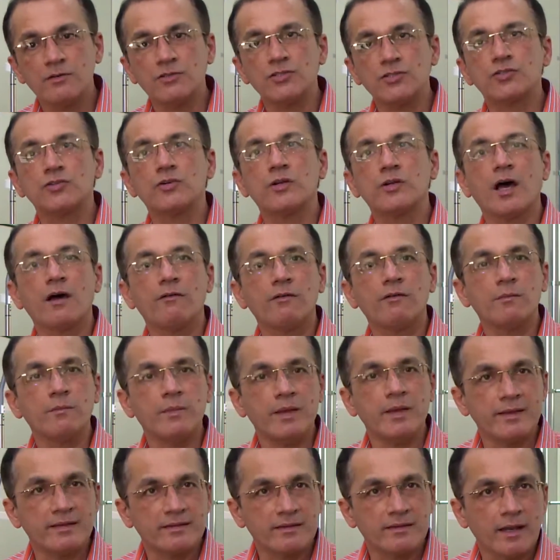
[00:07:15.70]
should have a
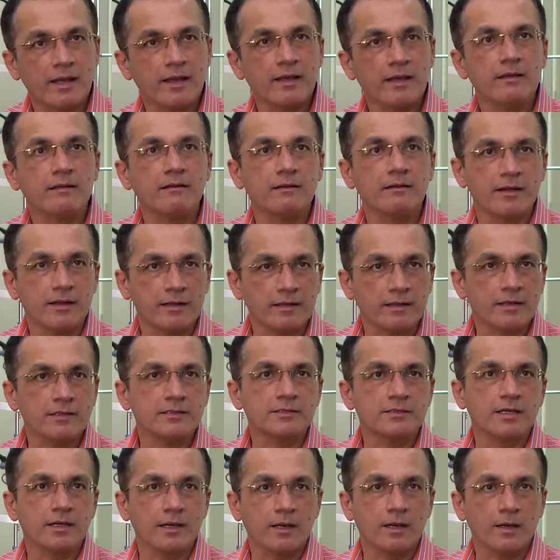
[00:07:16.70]
baseline retina
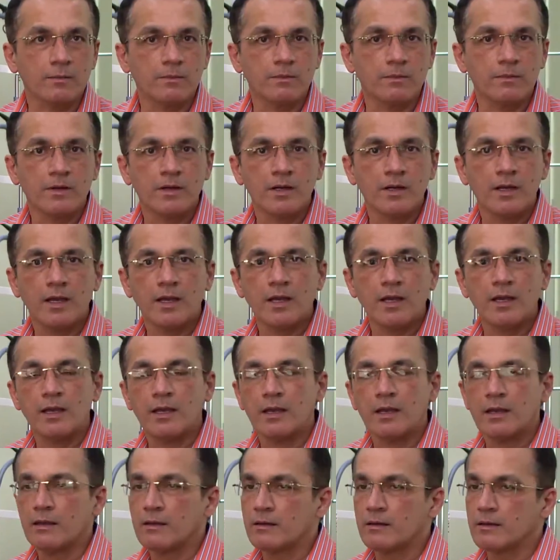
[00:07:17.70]
checkup.
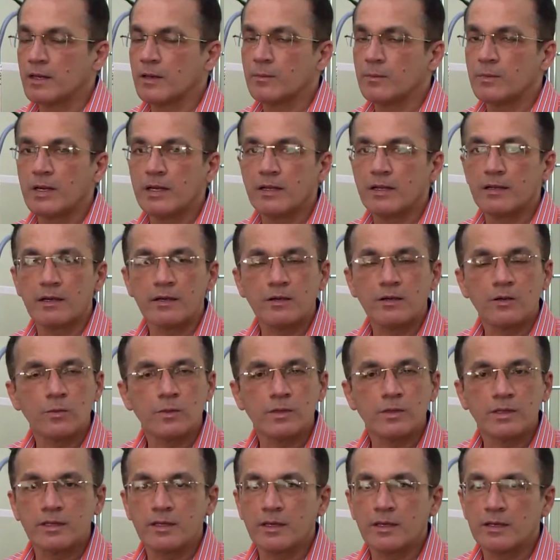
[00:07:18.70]
Diabetic
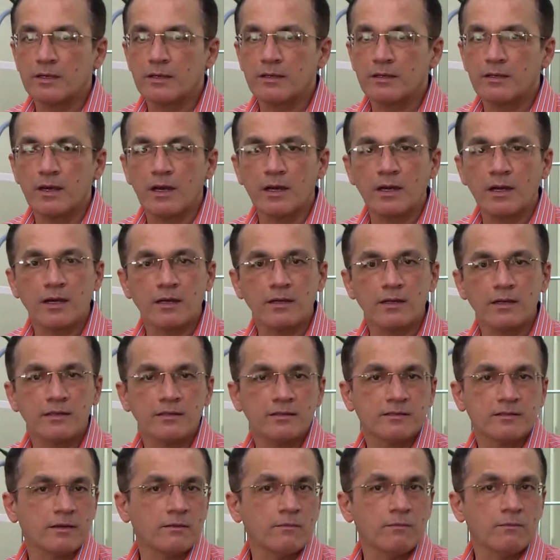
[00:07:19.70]
retinopathy can occur
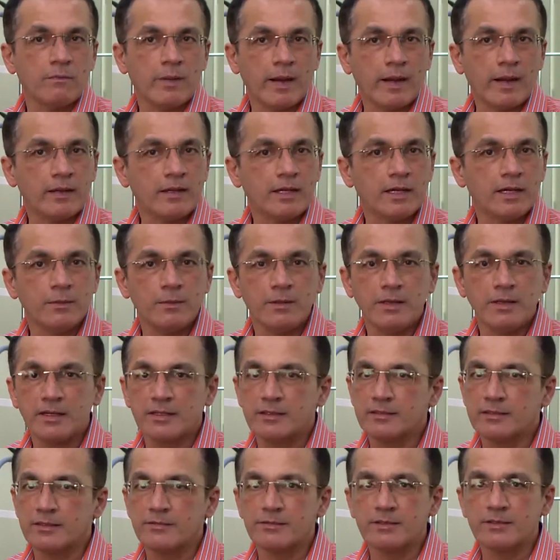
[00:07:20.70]
in some bad
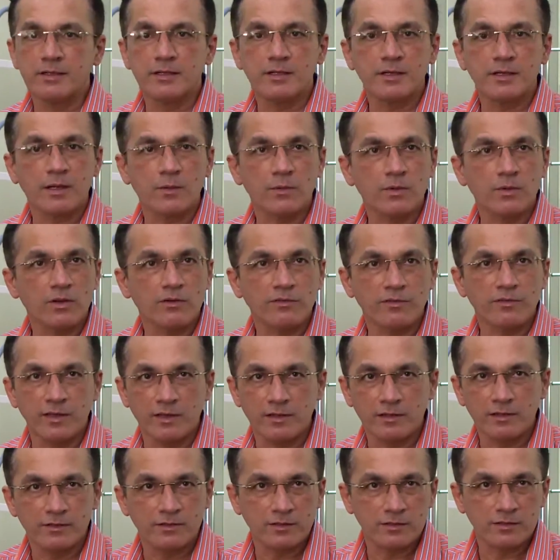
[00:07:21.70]
diabetics even in a couple of
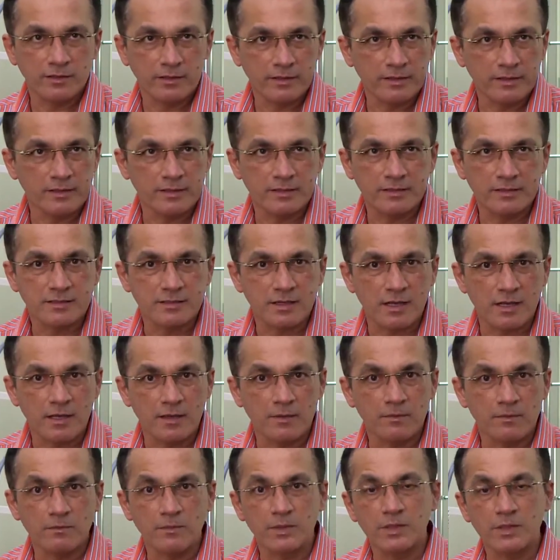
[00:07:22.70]
years or 3 years
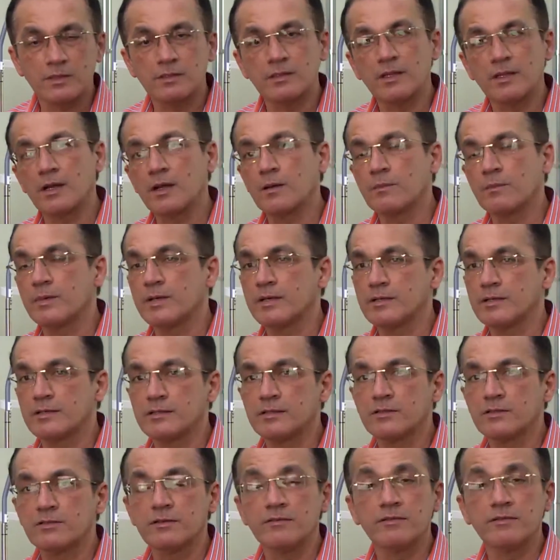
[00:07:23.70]
time, but there are
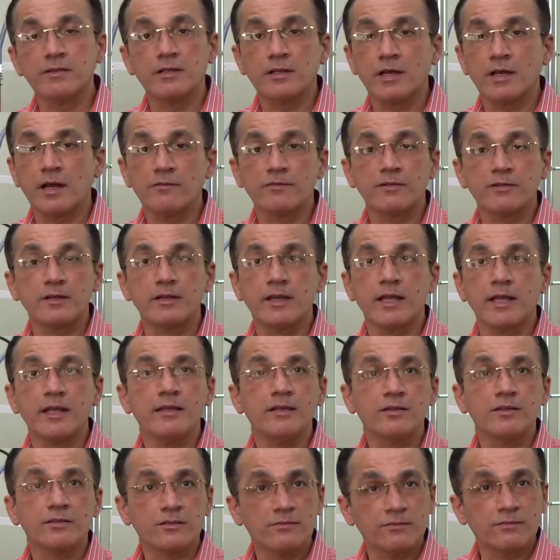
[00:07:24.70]
patients even after 10
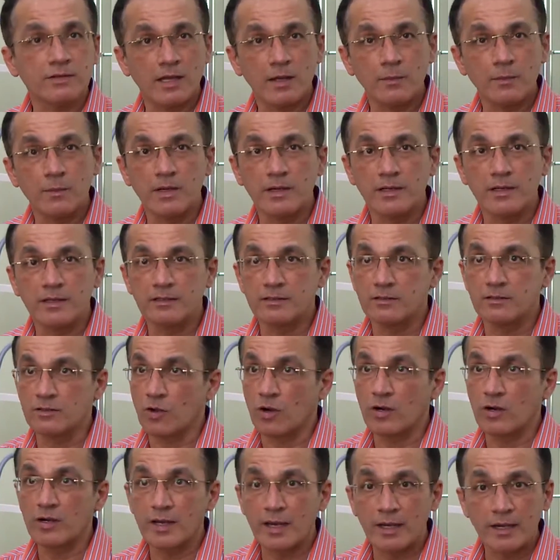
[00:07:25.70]
years of diabetes
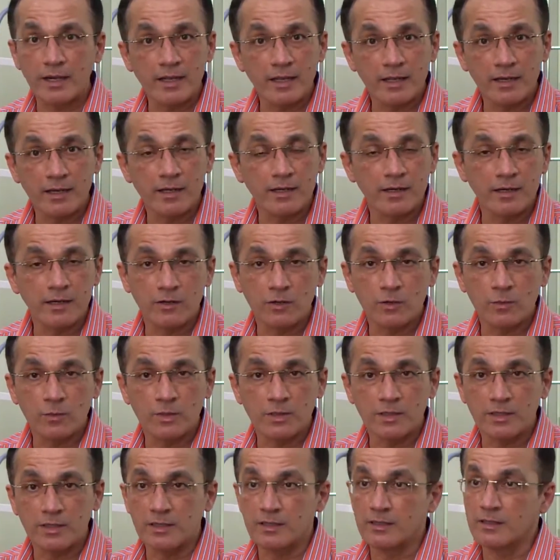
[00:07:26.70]
not getting any
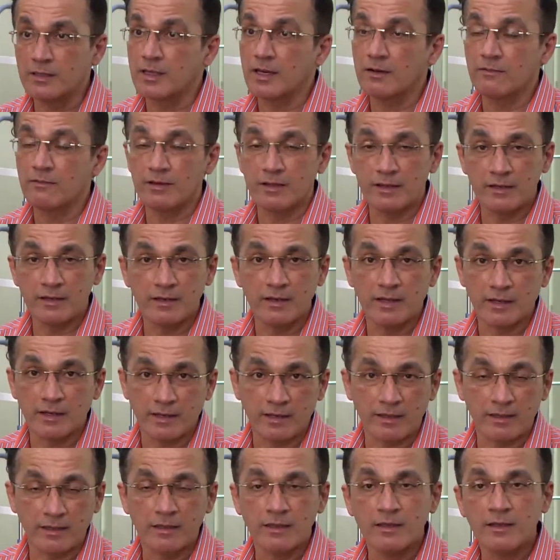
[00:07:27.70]
retinopathy, they are very
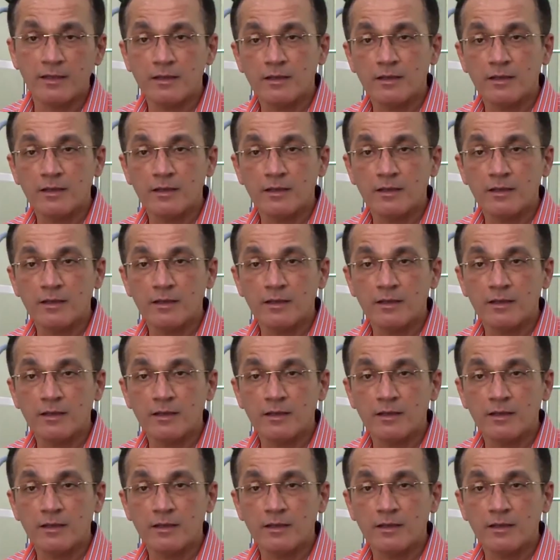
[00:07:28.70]
lucky.